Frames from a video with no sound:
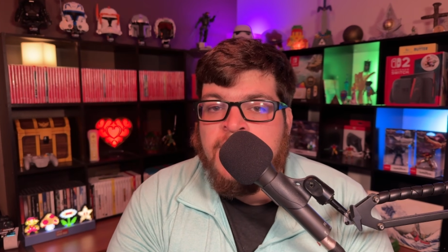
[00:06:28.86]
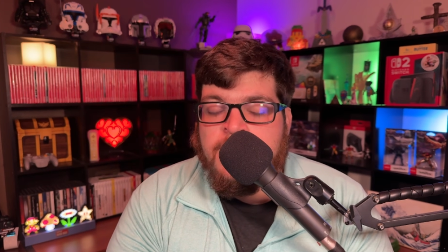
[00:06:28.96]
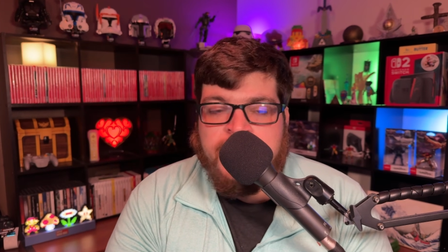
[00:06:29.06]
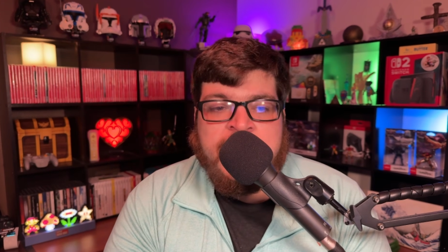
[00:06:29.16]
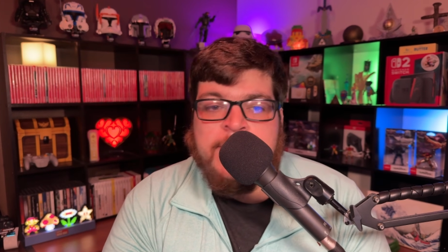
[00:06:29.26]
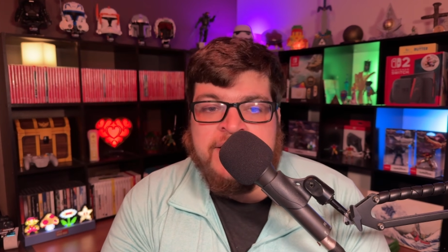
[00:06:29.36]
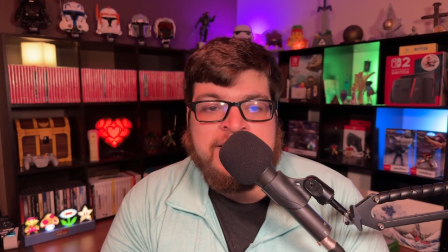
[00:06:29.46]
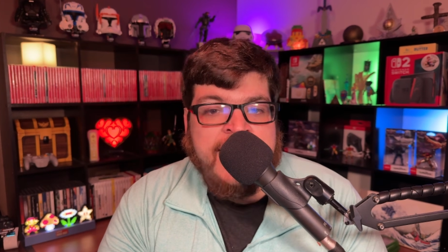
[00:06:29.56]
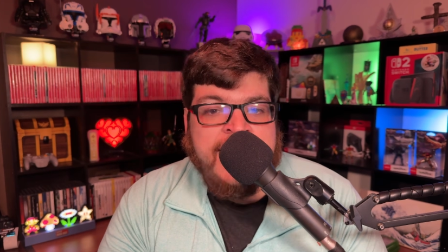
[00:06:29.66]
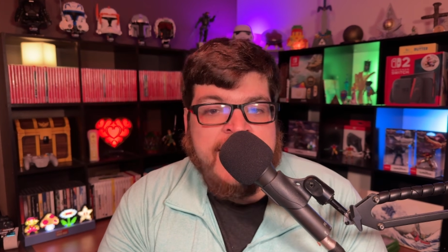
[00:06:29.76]
but I'm
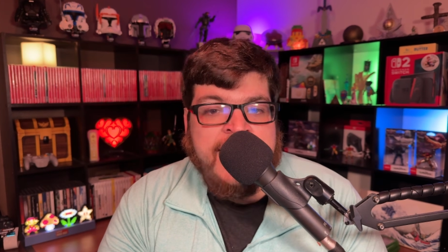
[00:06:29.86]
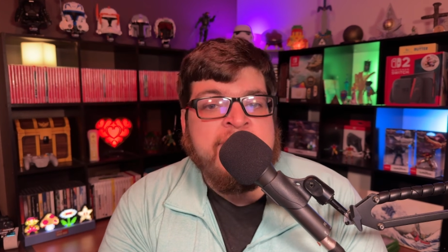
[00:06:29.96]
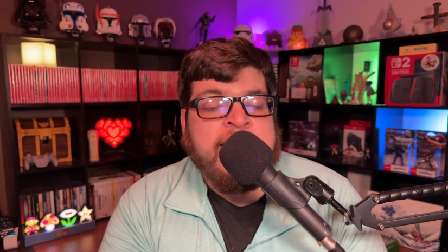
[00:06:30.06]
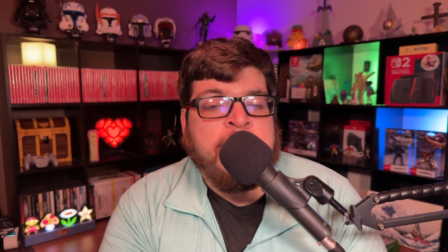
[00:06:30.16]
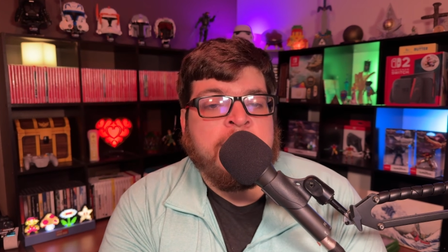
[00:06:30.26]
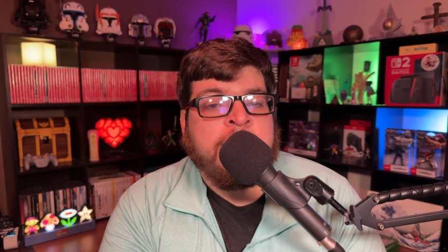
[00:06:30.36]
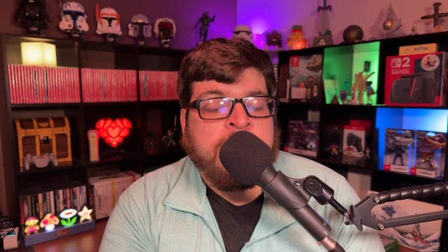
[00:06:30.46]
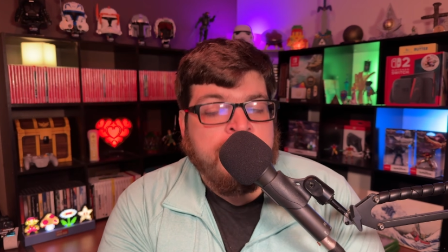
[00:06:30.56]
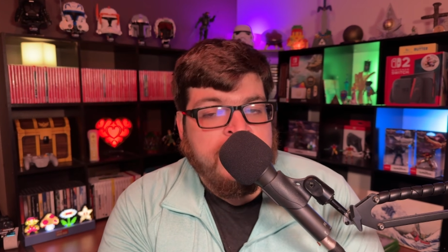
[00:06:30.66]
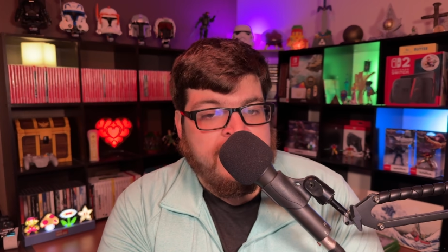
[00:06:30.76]
glad that they
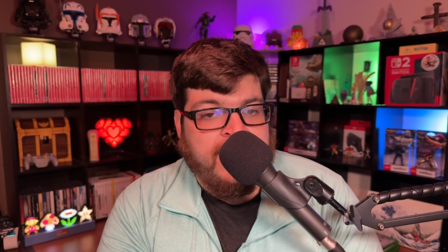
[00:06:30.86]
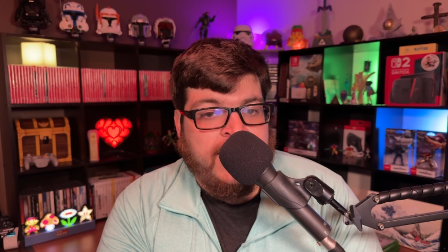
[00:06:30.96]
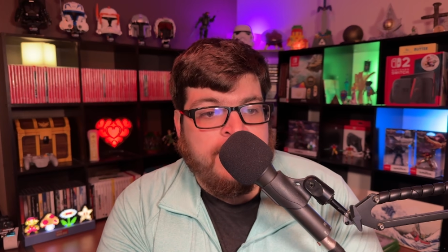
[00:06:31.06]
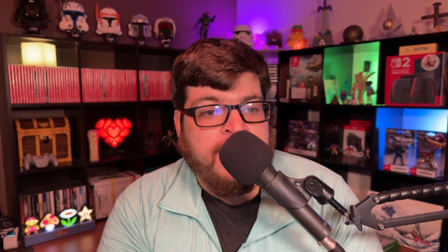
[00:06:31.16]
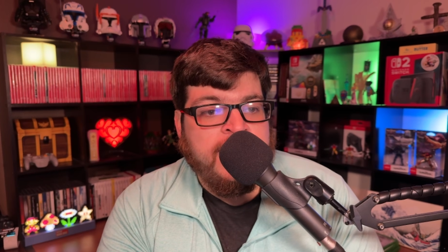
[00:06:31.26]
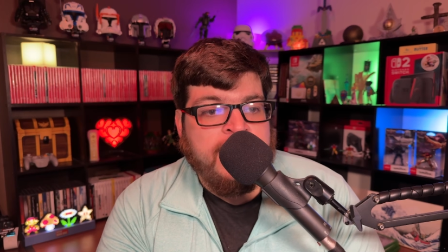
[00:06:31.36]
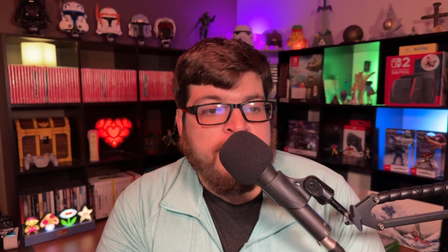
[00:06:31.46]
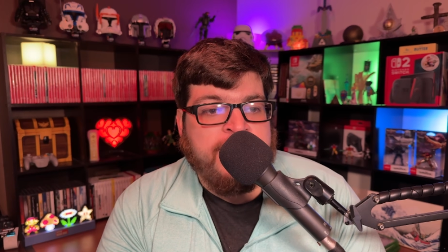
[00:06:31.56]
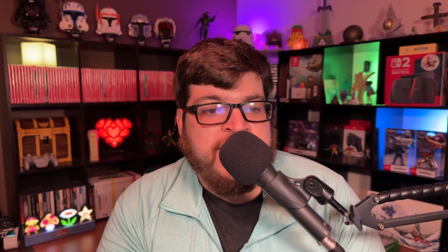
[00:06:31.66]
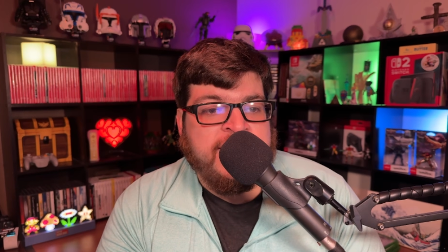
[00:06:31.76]
included them
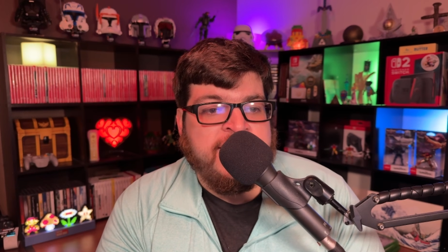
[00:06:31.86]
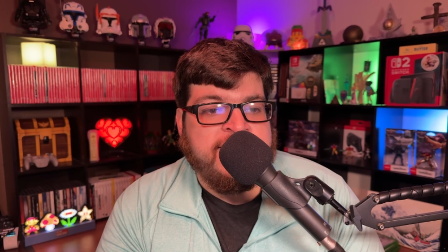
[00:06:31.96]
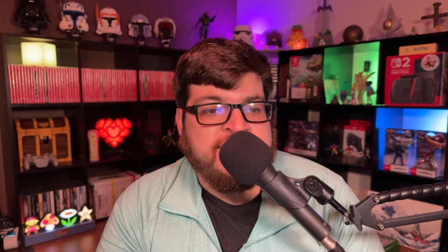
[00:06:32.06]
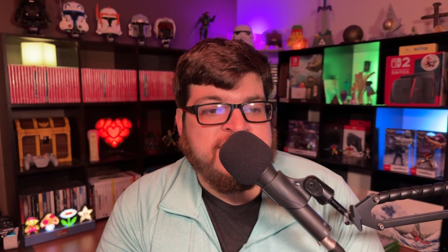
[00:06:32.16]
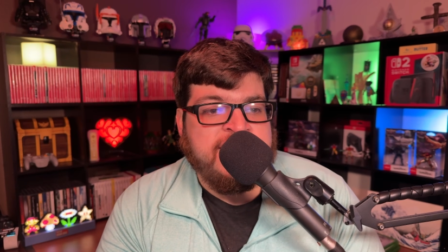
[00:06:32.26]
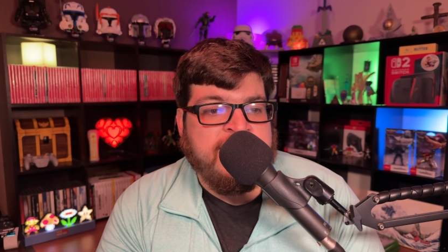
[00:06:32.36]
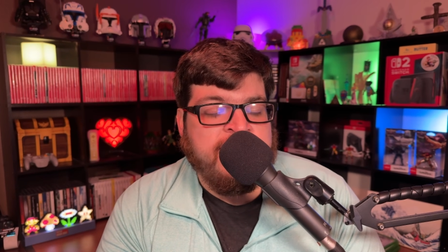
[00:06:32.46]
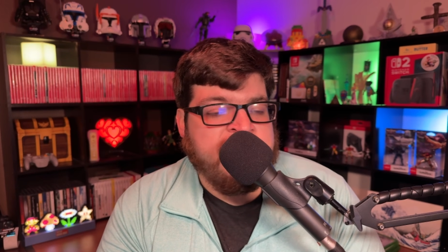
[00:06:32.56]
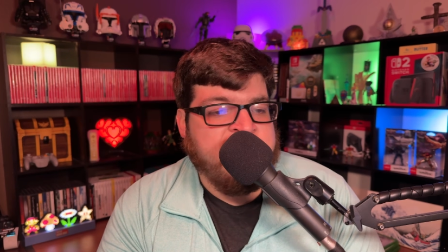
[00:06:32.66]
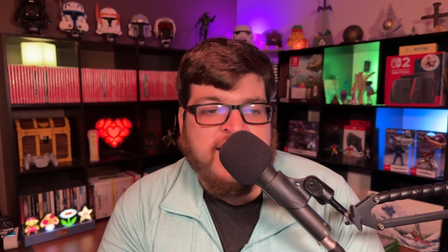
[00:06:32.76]
because
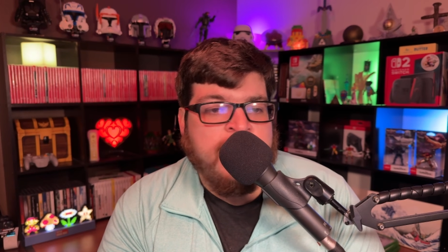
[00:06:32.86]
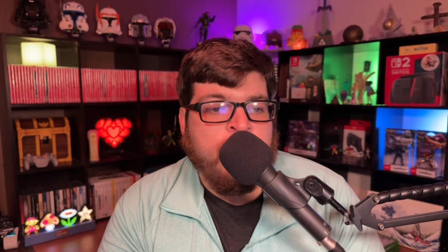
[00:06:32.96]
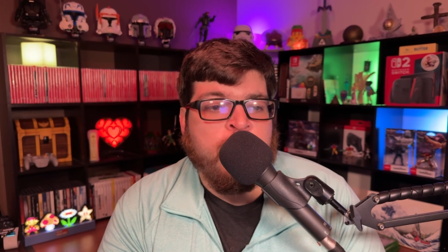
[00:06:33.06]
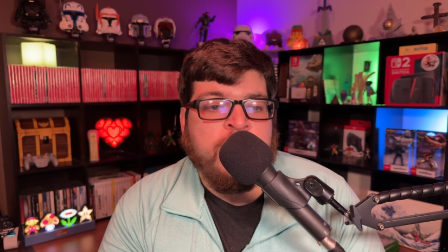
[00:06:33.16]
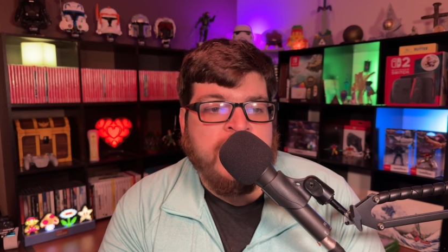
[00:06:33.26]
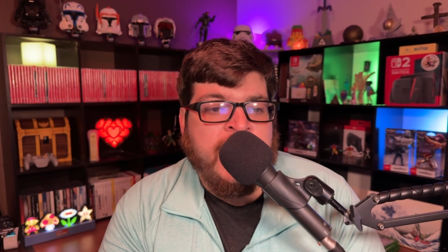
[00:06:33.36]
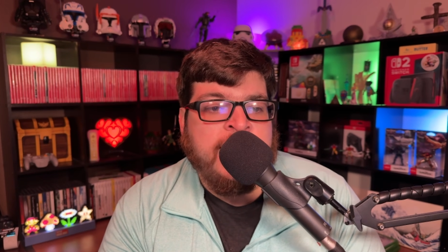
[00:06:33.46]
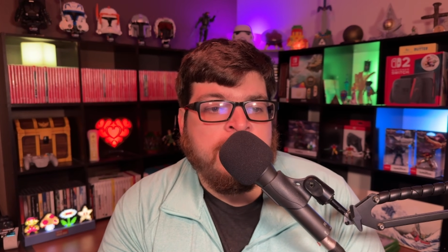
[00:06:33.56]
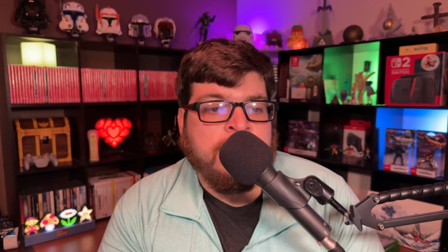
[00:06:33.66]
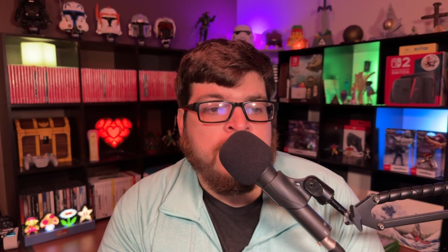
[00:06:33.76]
this game would not
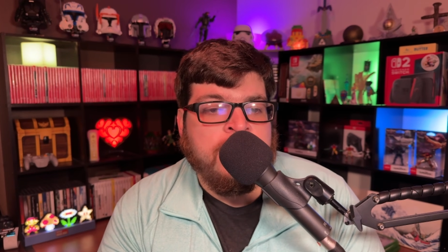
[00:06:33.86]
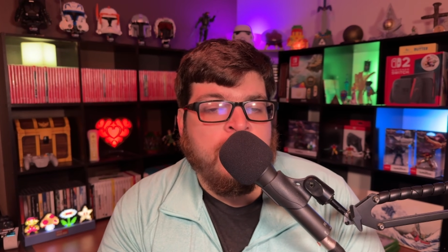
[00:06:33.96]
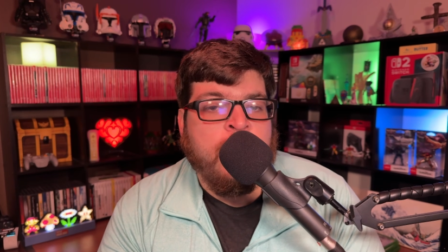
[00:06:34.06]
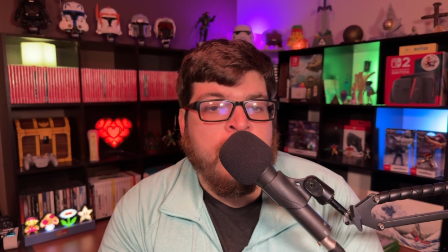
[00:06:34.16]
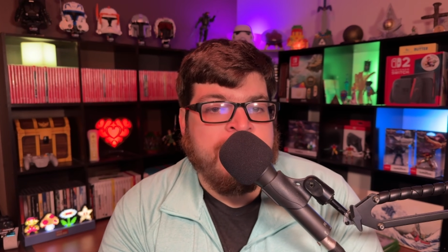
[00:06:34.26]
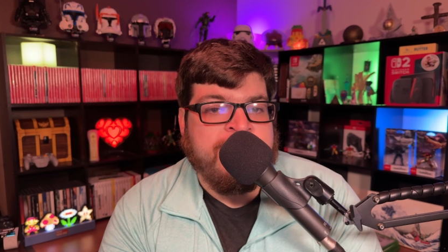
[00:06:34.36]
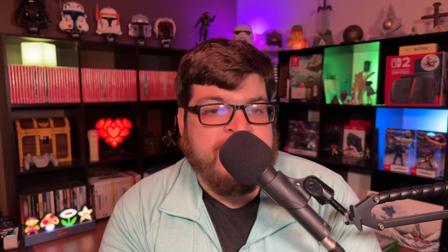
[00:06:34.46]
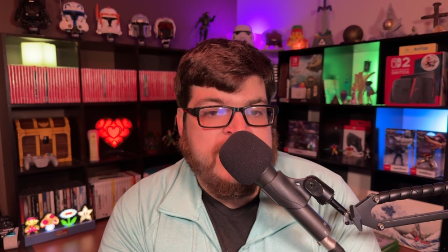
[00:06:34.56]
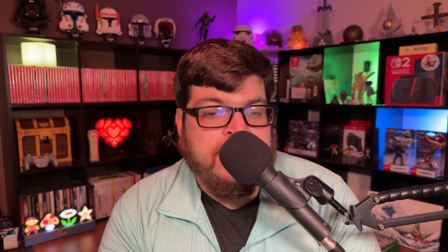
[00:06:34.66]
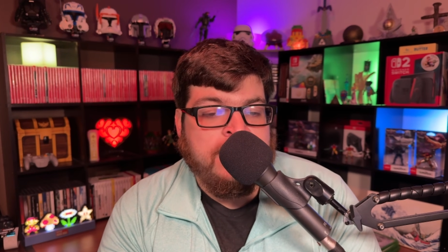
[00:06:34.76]
look or
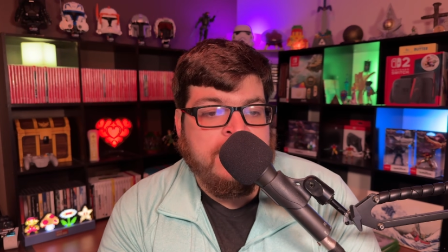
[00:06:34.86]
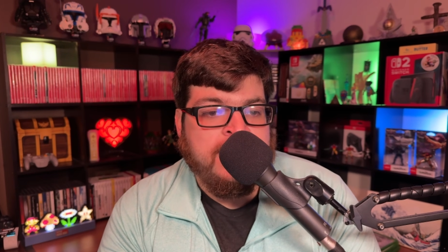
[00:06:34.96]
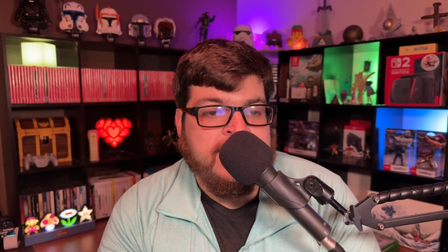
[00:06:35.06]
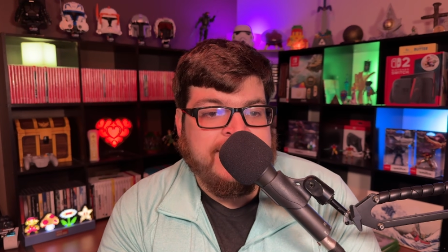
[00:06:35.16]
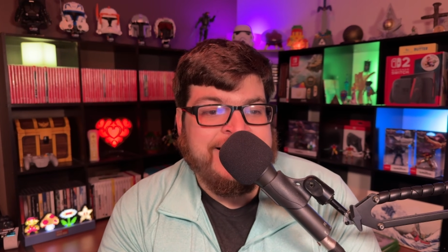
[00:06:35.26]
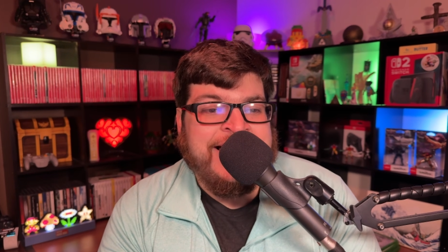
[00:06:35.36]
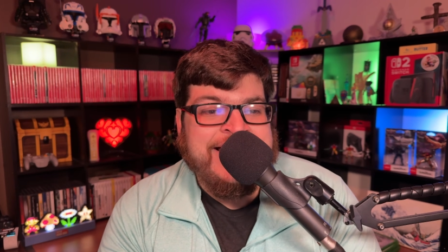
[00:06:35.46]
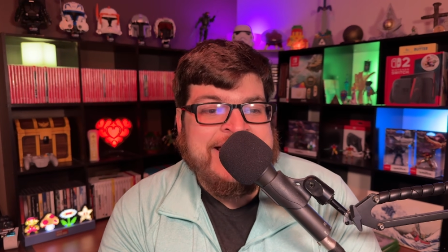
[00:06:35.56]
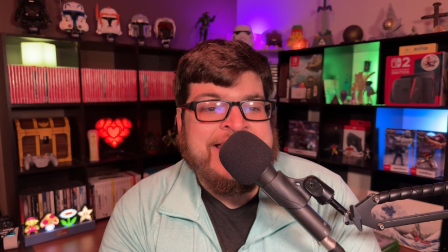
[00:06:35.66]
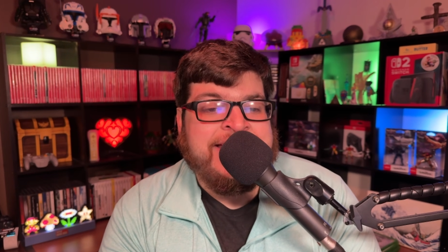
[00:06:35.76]
feel like
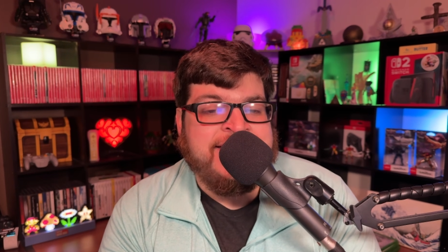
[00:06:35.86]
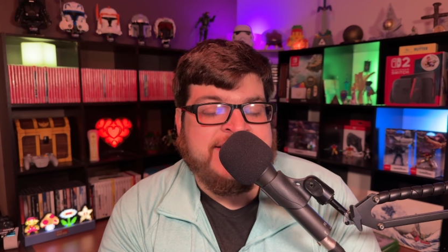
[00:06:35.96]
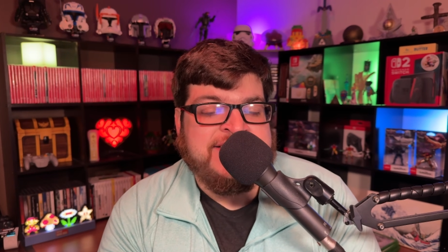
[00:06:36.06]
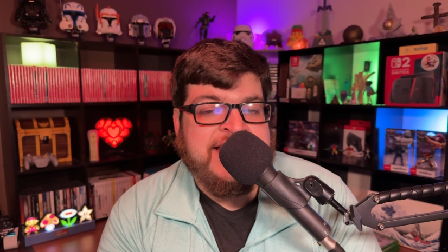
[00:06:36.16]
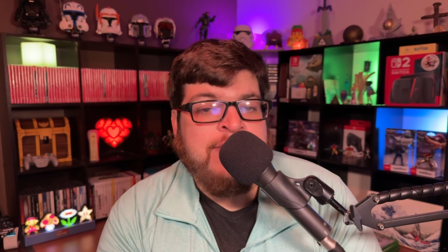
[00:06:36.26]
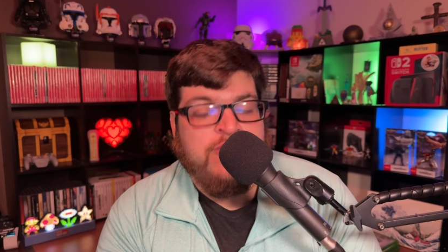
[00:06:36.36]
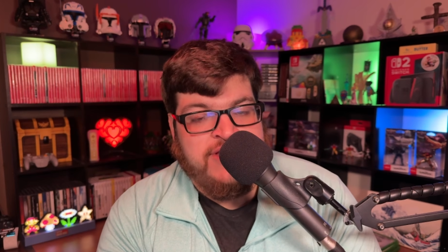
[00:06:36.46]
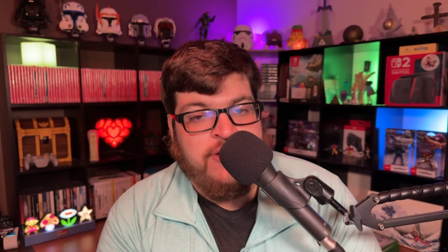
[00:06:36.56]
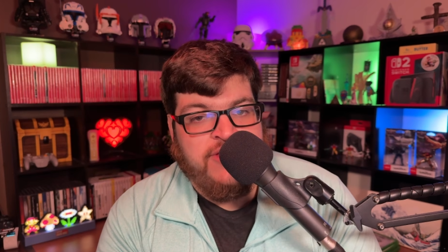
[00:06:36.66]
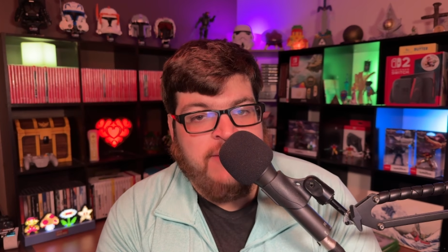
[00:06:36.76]
an NES game
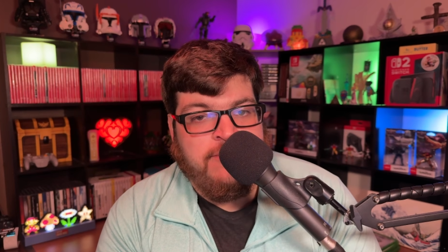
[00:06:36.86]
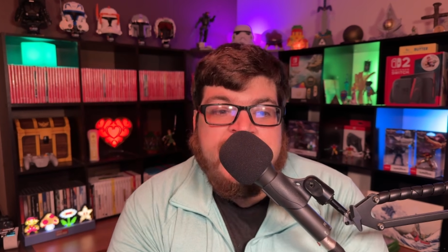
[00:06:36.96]
without them.